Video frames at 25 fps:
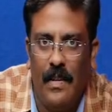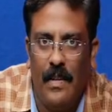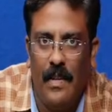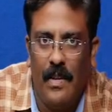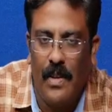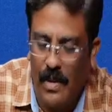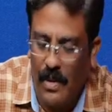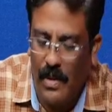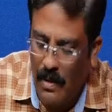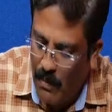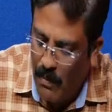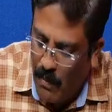
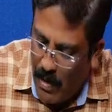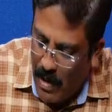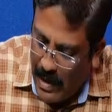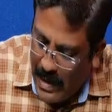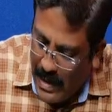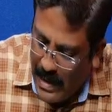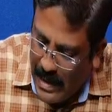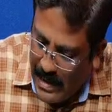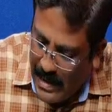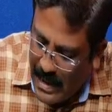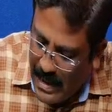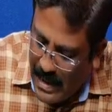So
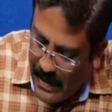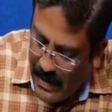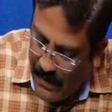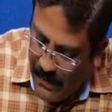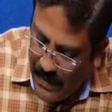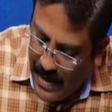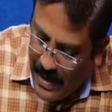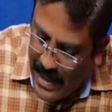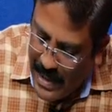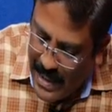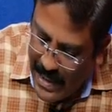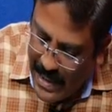what is this
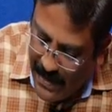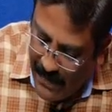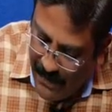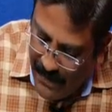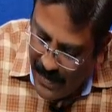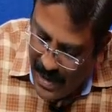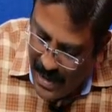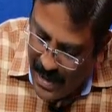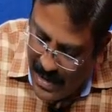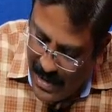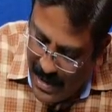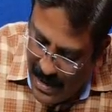VA and
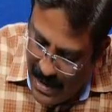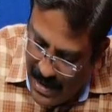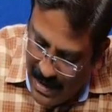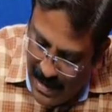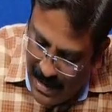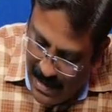VJ?